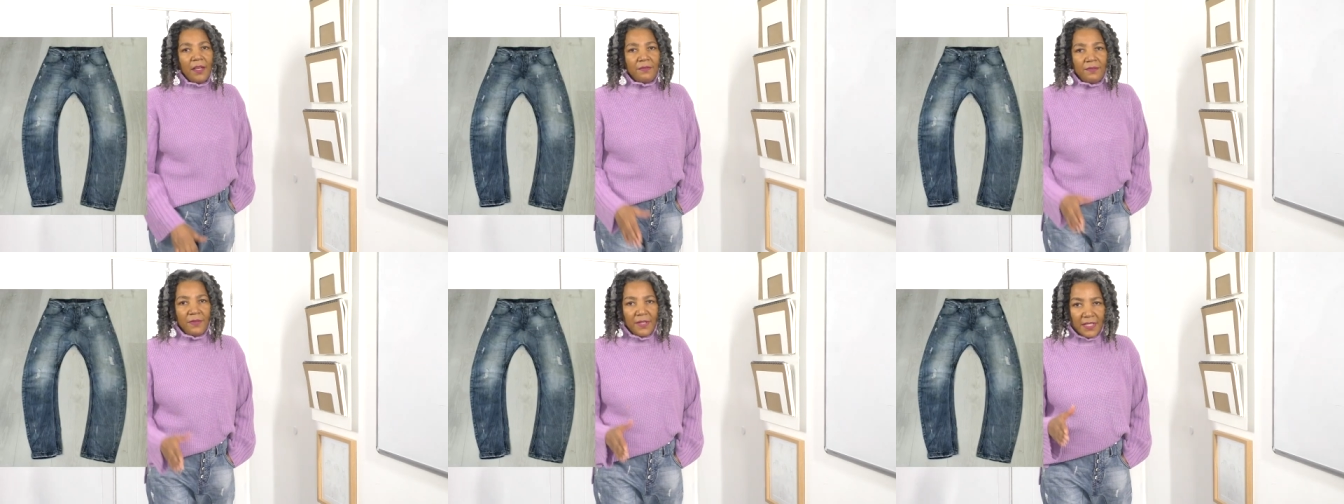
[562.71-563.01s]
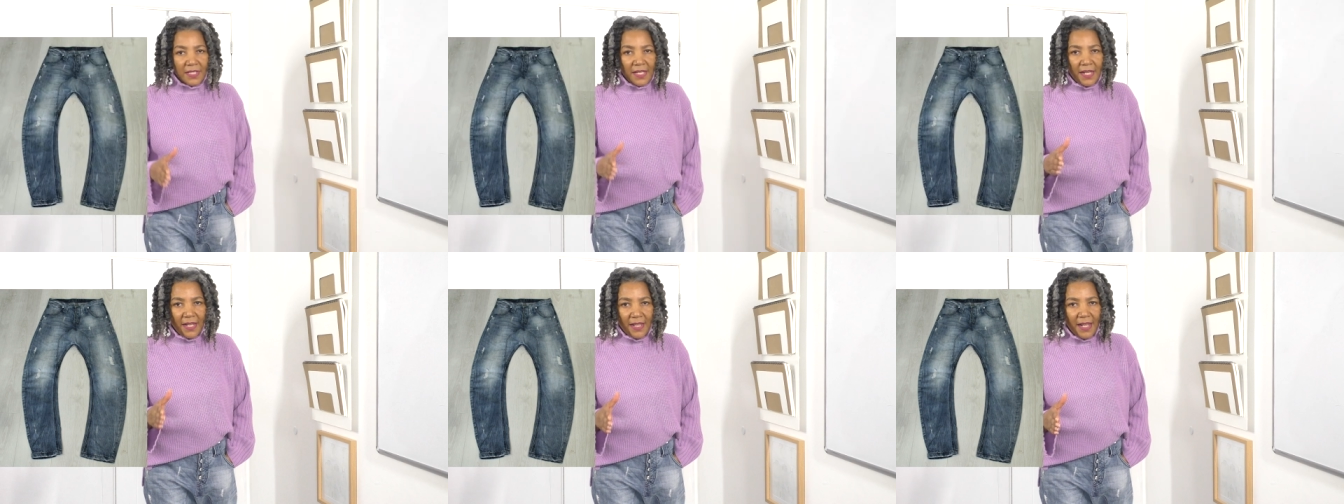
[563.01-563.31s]

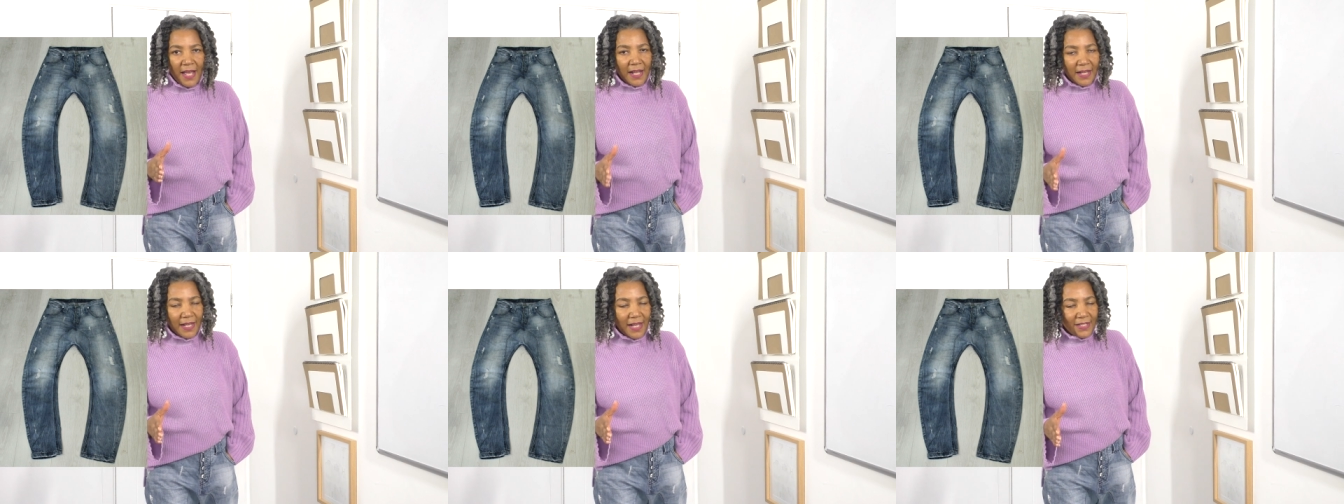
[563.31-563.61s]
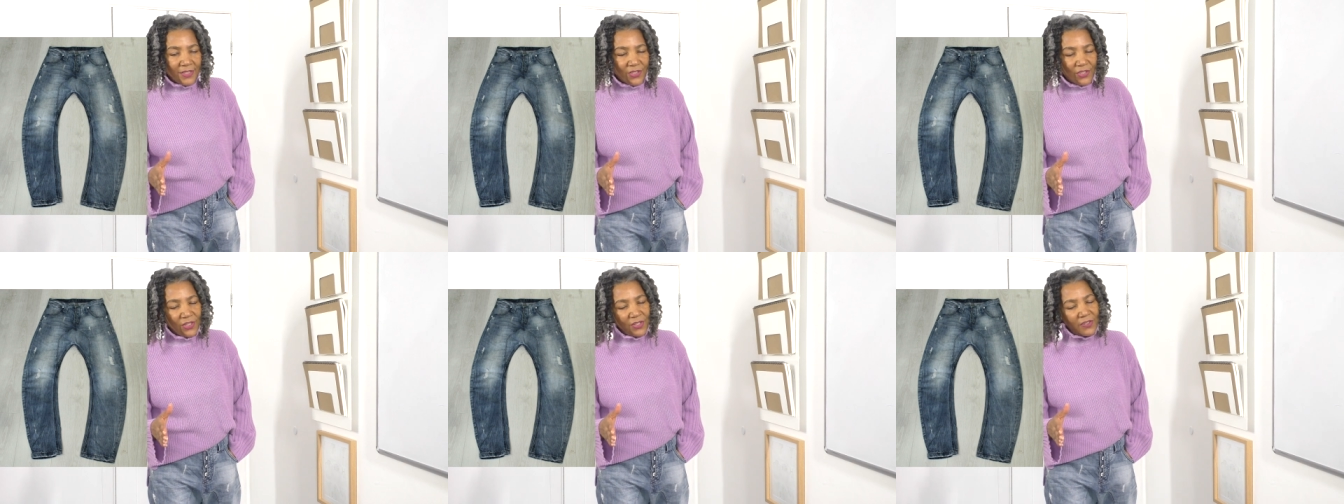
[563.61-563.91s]
fit in that
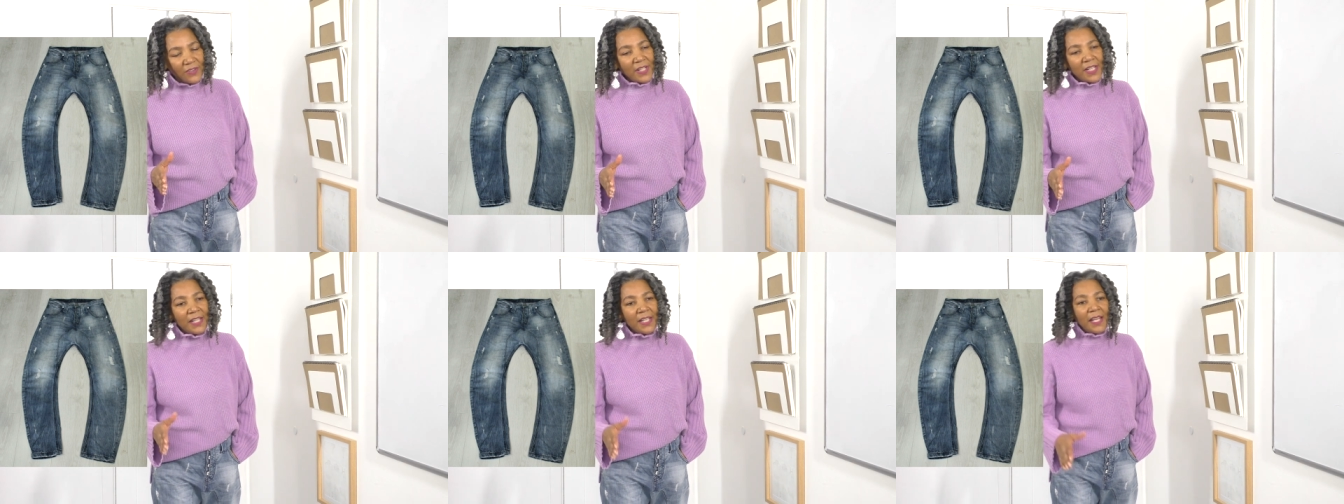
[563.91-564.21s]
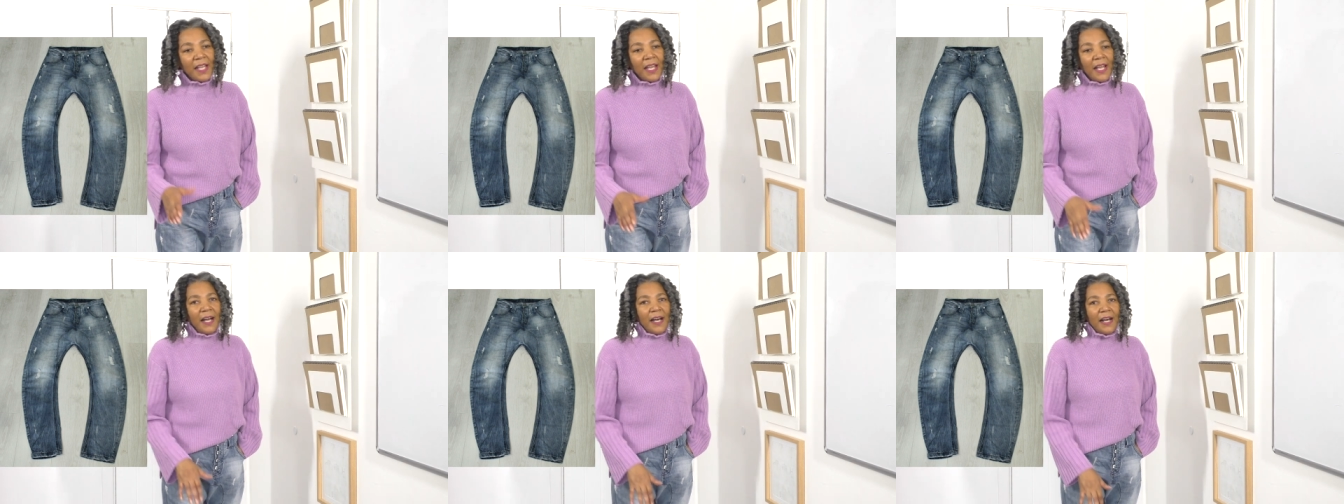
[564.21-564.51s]
category.
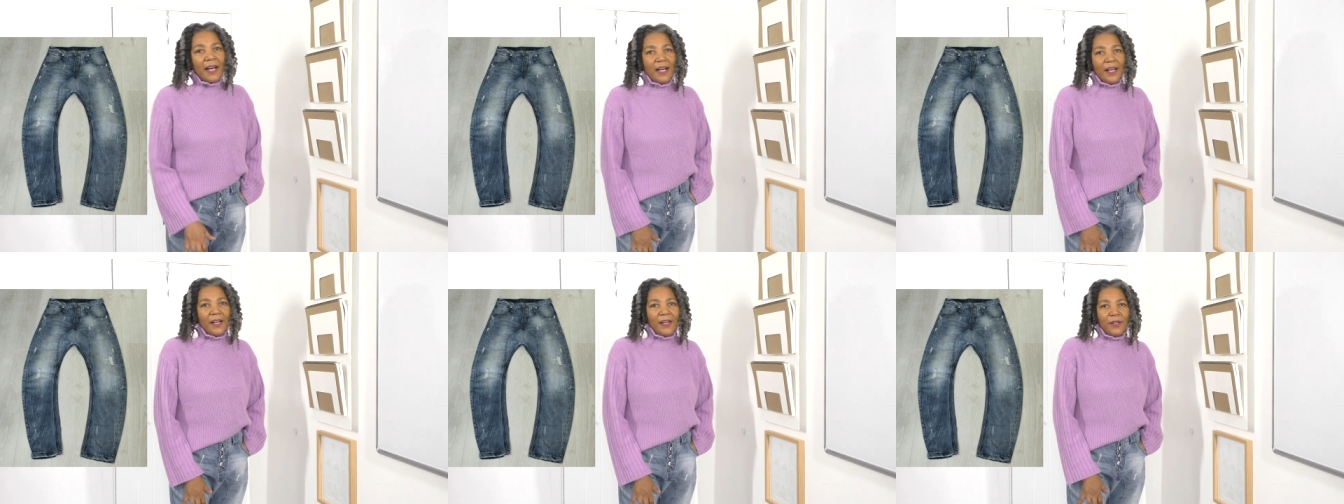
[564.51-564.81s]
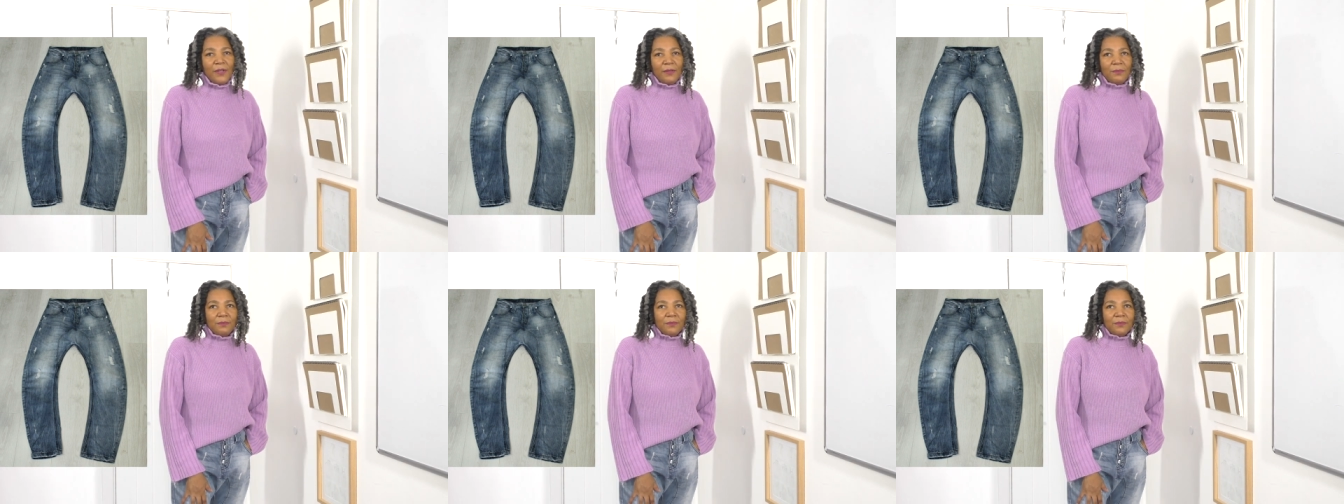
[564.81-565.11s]

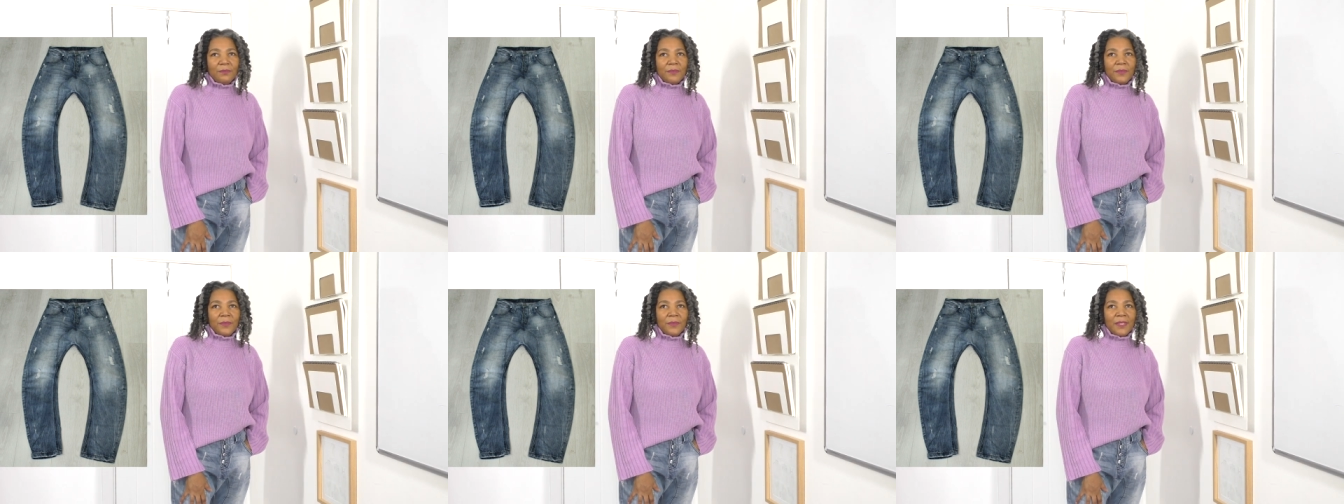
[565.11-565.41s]
Um,